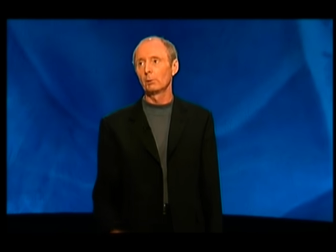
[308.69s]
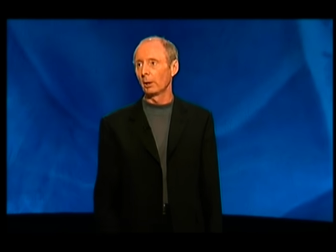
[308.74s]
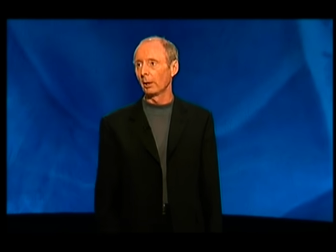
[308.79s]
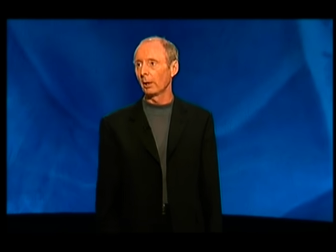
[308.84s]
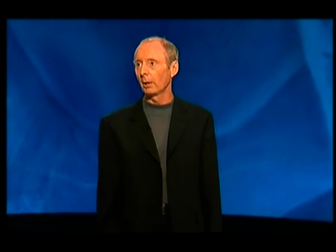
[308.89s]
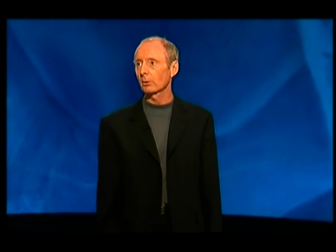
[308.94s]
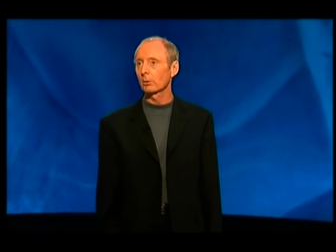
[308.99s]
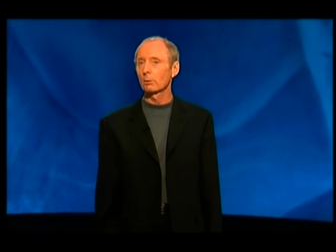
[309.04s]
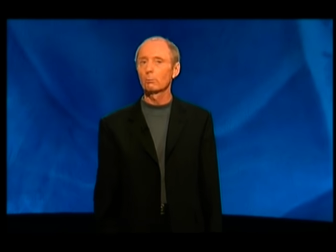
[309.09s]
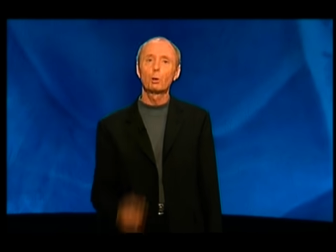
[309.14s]

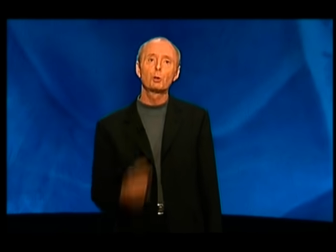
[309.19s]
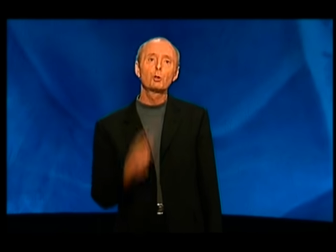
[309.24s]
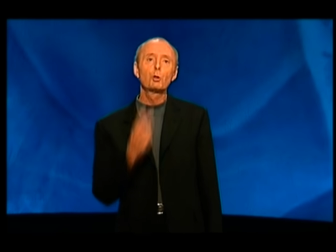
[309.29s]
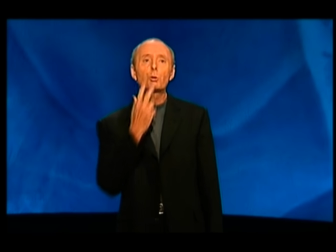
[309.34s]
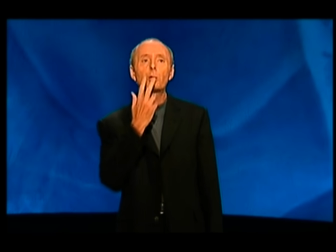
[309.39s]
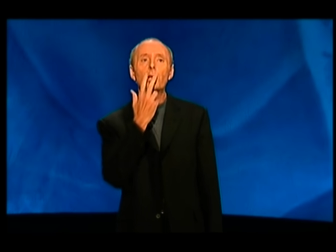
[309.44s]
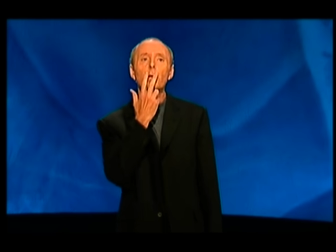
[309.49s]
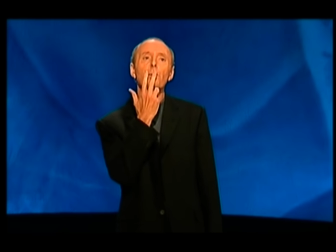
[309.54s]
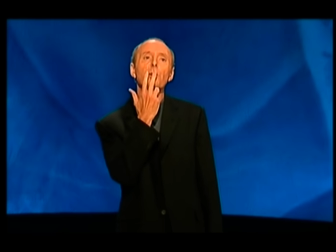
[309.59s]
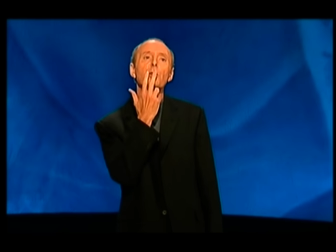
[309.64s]
Yes. What
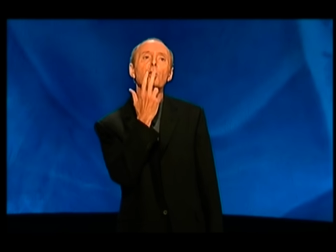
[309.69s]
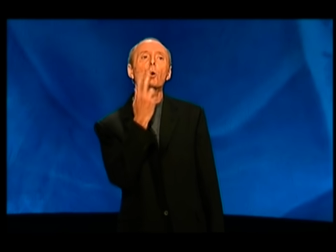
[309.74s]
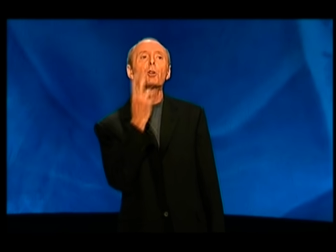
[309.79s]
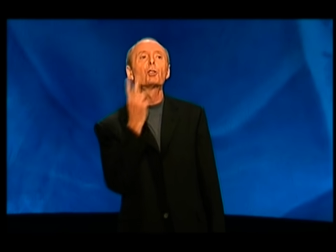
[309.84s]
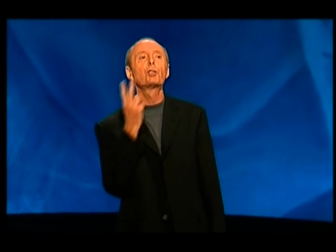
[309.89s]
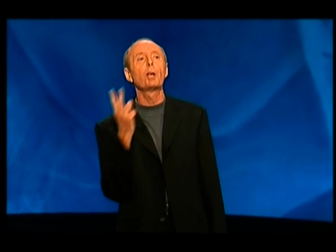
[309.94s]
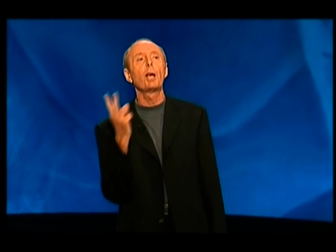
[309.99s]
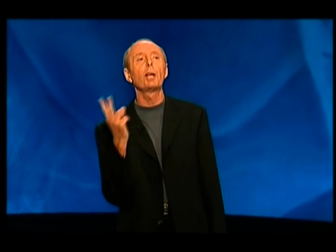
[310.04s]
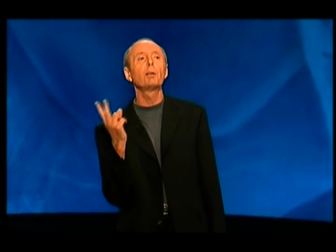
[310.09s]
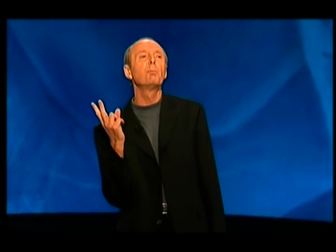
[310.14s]
you keep in
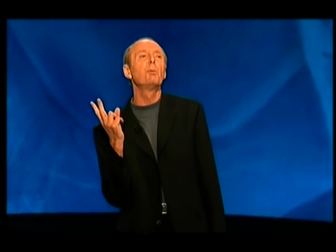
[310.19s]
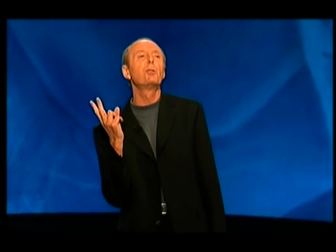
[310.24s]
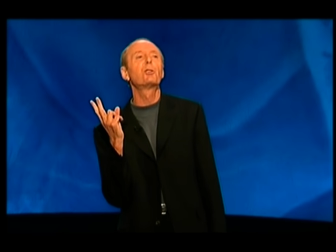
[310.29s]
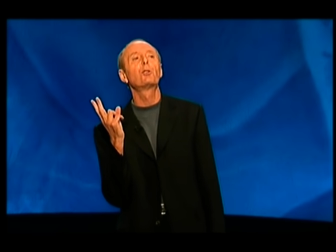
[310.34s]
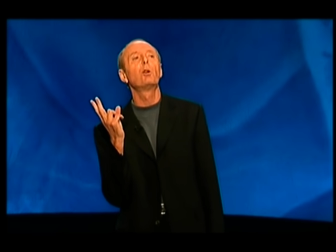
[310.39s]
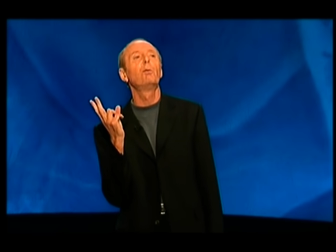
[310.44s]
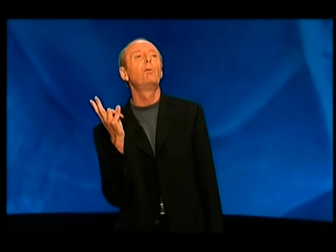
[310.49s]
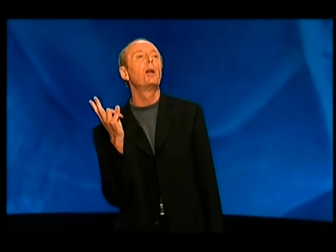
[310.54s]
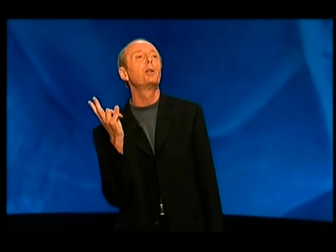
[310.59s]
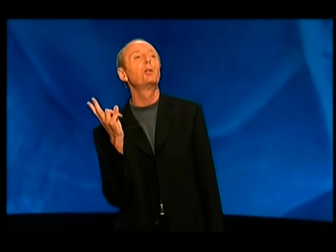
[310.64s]
your shed,
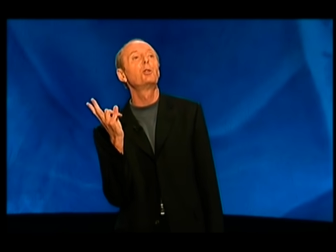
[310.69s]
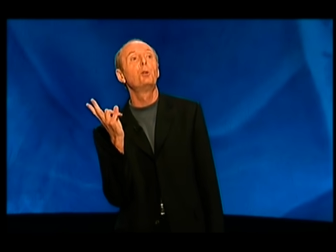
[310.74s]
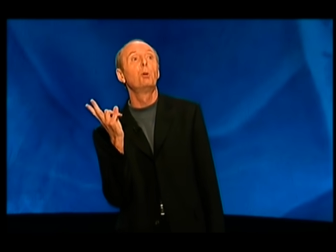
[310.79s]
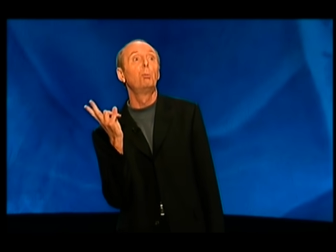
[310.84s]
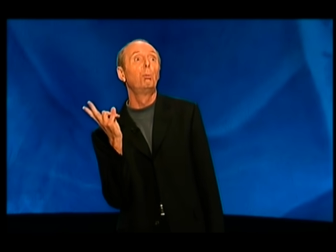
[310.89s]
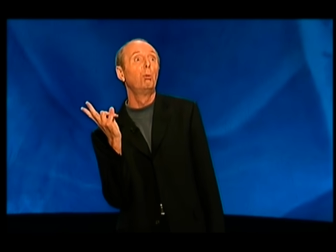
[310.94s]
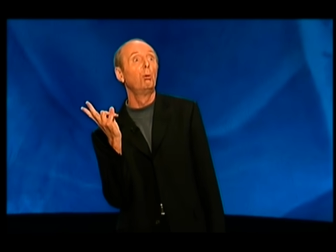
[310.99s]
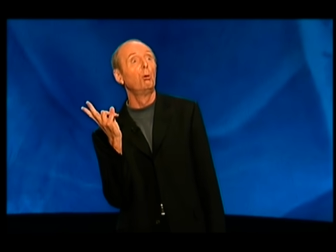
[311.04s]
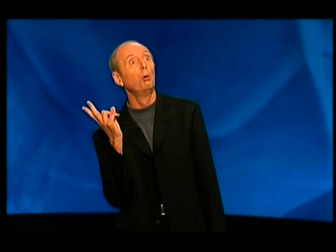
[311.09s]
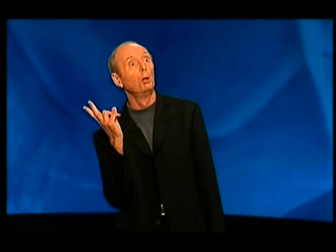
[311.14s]
Mr.
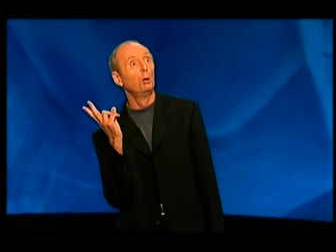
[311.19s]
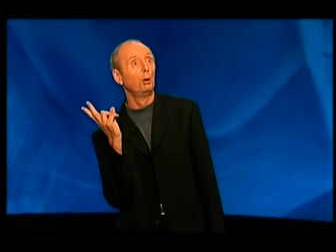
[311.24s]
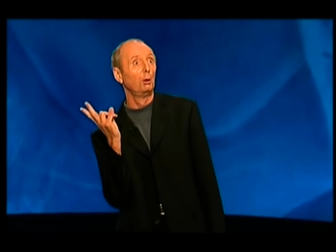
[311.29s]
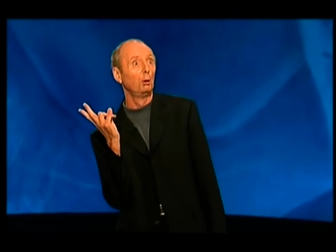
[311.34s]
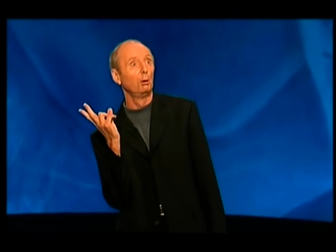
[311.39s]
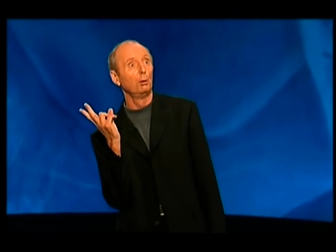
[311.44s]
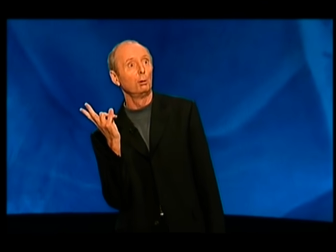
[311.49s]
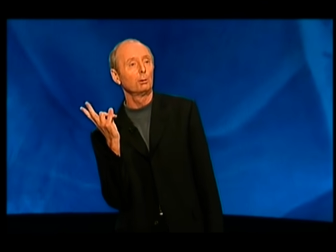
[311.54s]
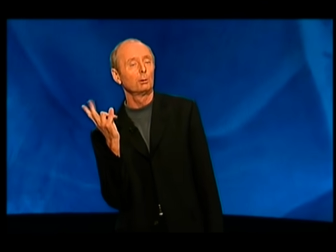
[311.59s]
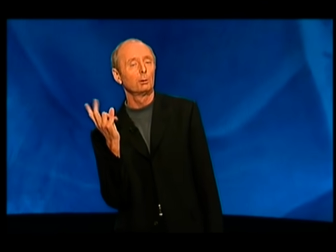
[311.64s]
Vegetable?